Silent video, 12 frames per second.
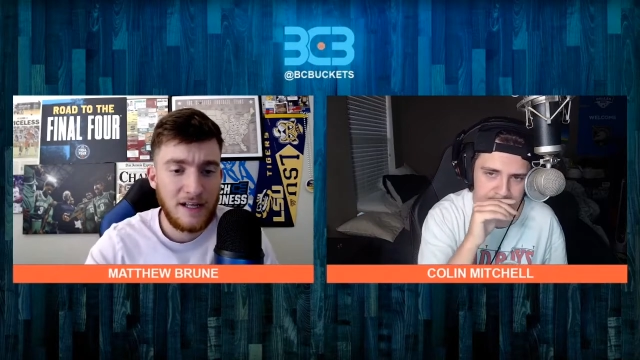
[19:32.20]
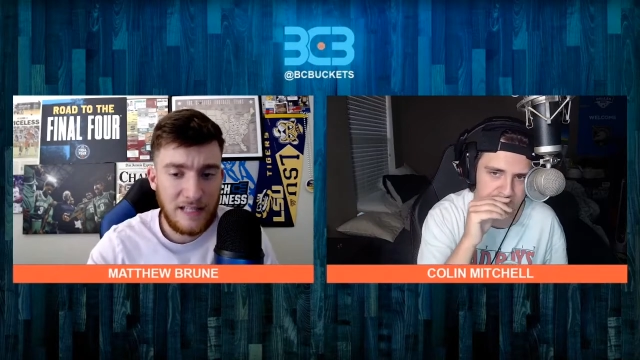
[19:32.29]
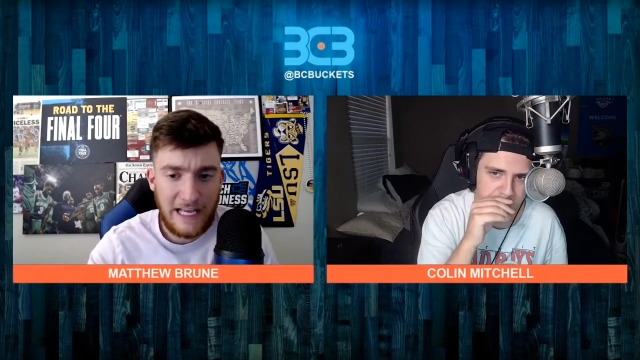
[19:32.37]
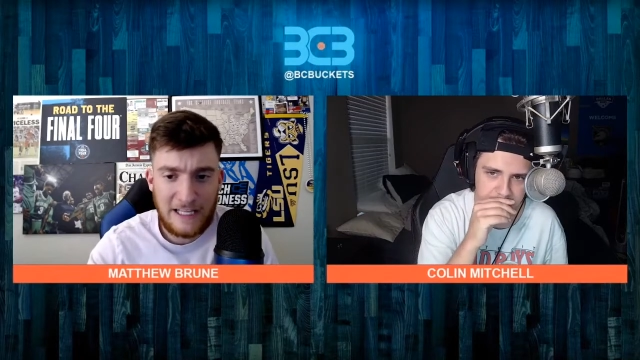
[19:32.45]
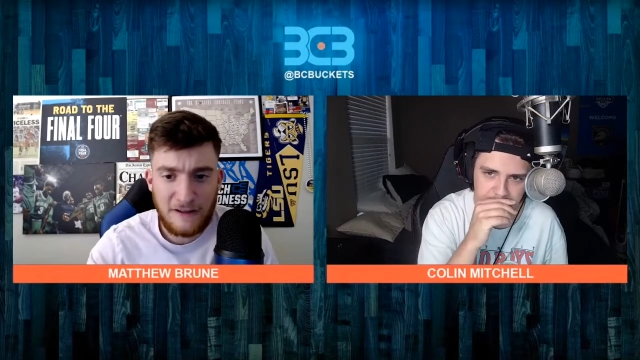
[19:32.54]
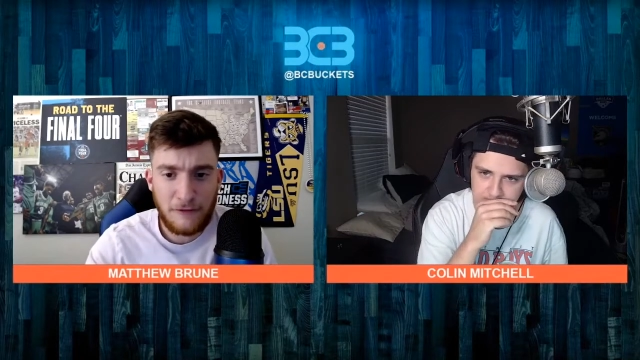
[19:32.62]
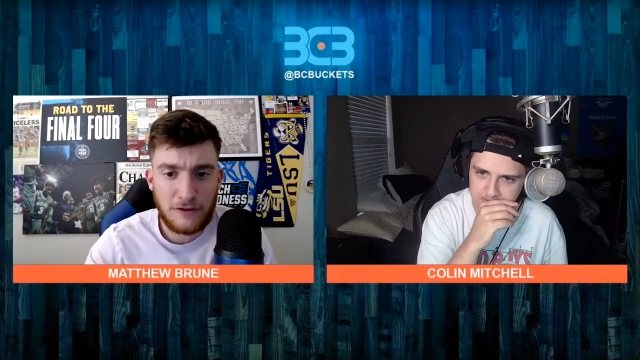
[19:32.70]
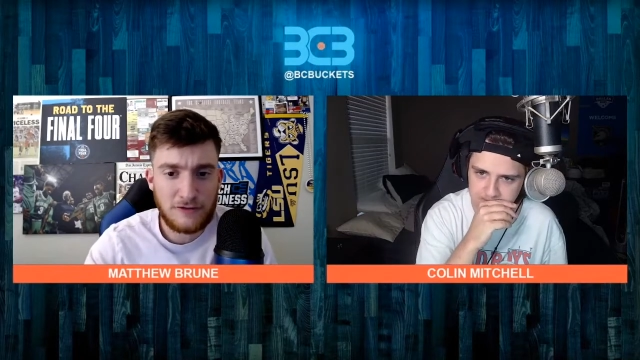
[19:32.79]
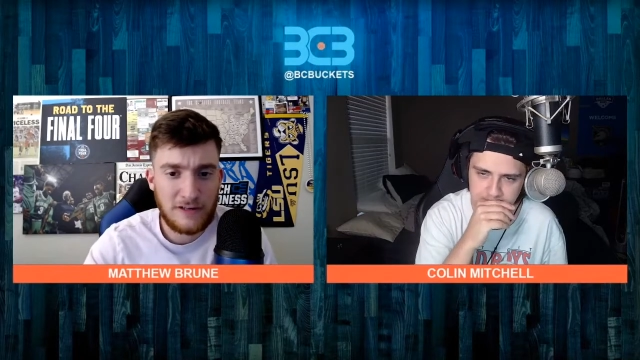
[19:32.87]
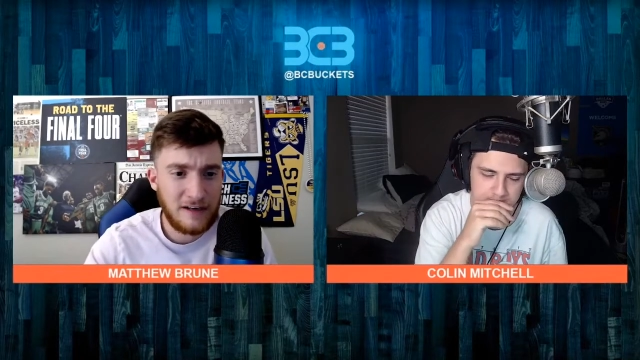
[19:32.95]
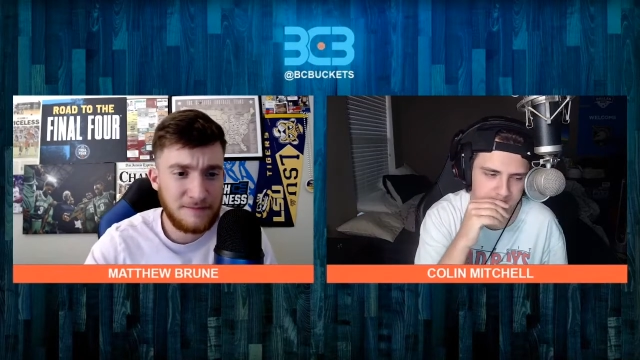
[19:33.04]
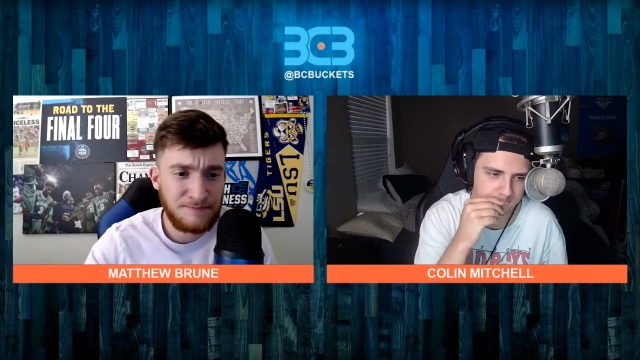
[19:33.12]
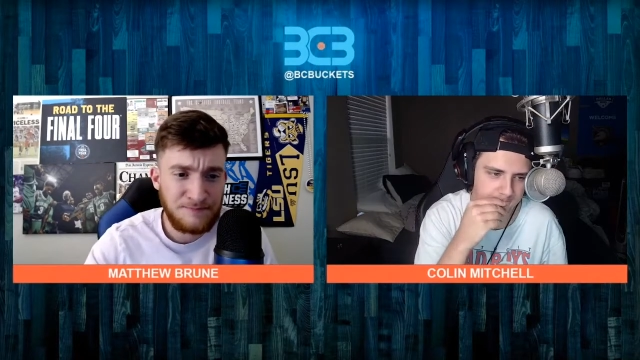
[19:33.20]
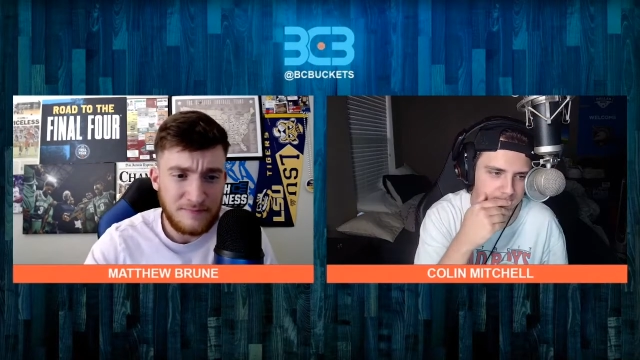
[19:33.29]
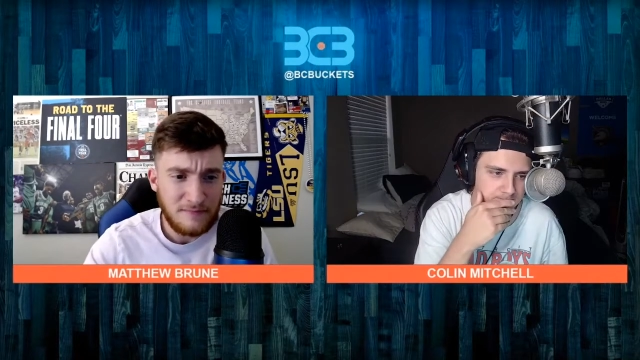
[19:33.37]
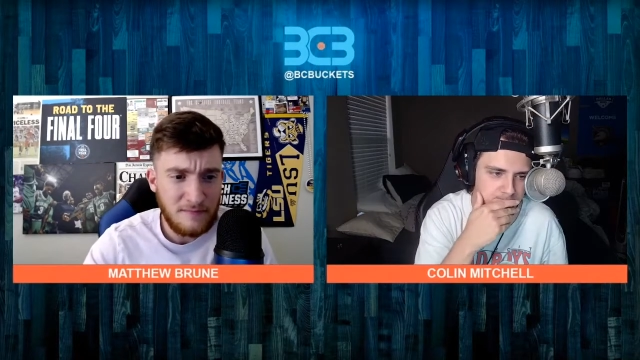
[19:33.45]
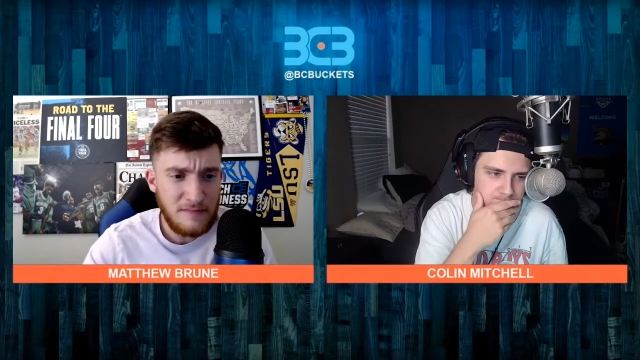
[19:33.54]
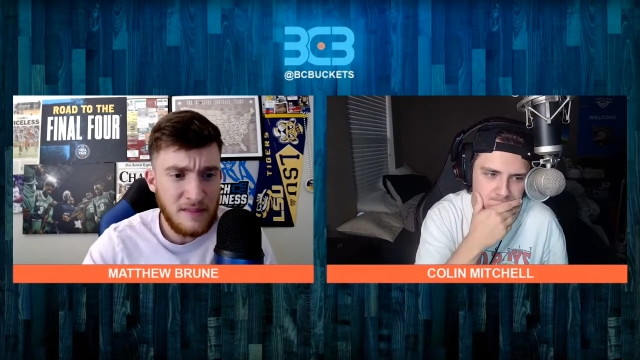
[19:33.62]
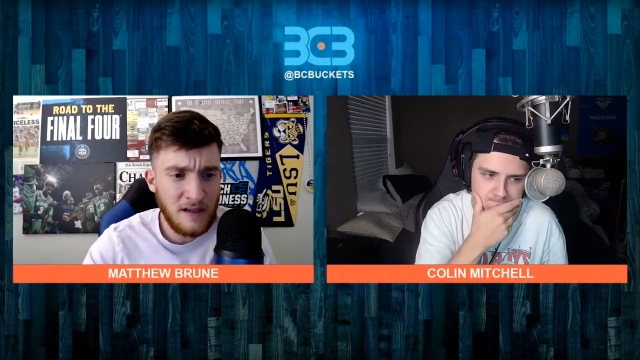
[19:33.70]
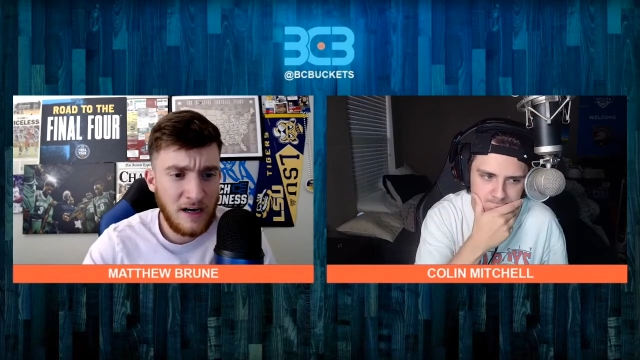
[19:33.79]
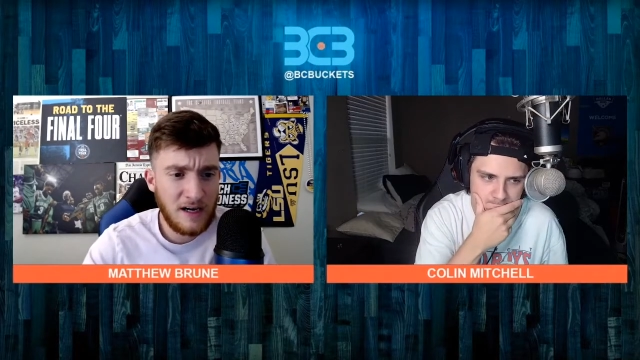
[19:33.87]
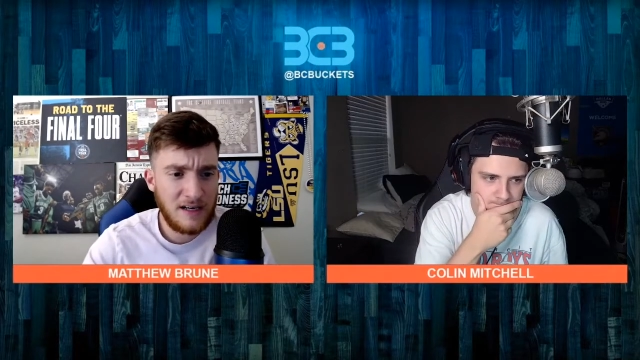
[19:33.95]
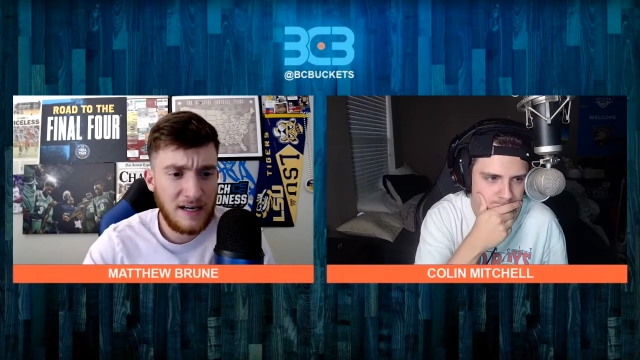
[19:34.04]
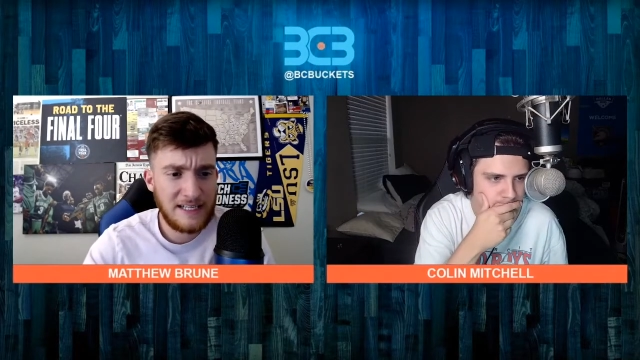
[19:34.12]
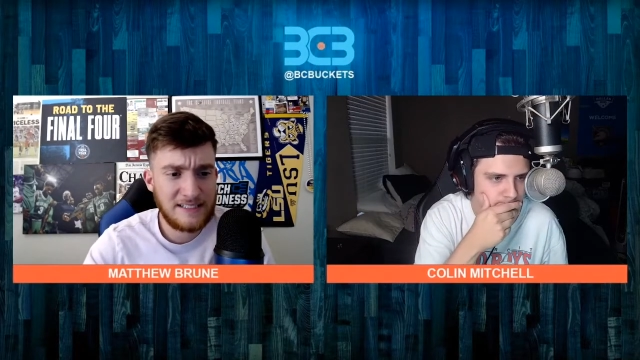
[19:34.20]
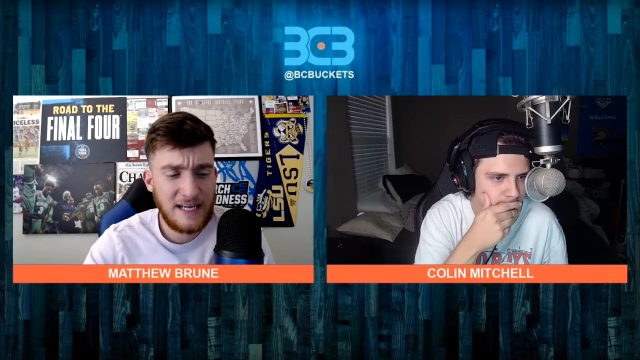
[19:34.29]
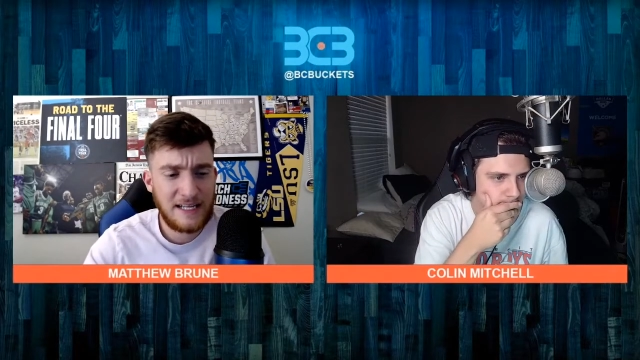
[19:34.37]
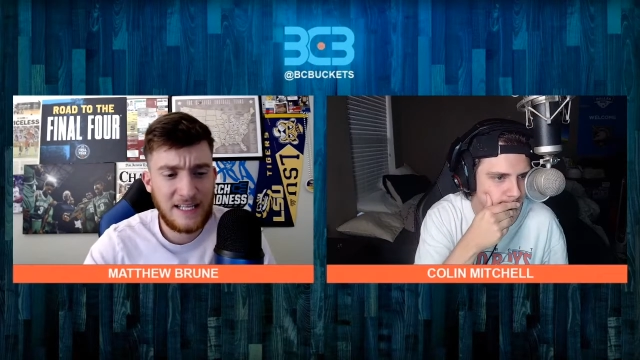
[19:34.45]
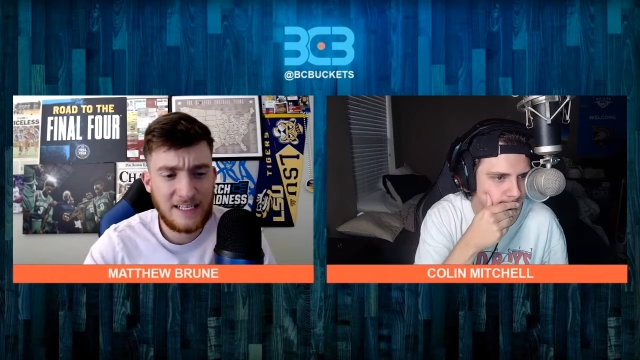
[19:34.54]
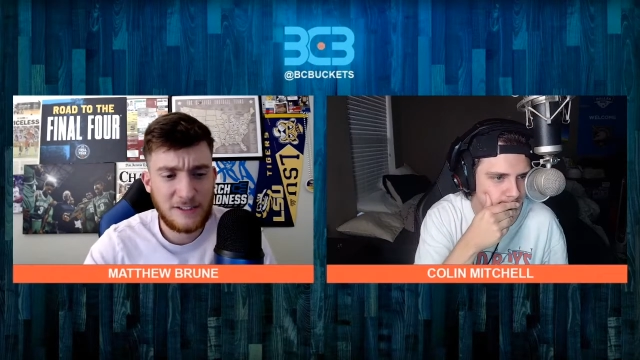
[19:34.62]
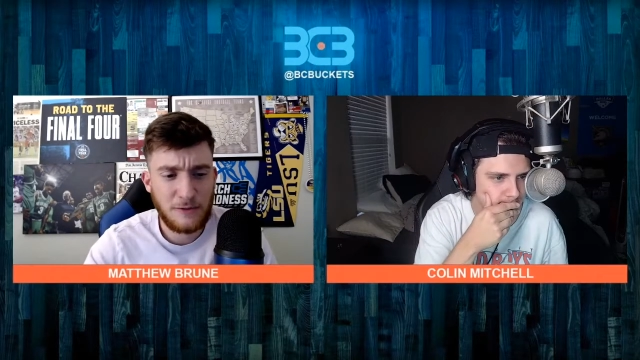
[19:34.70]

Speaker 1: late in the first round uh, as at like a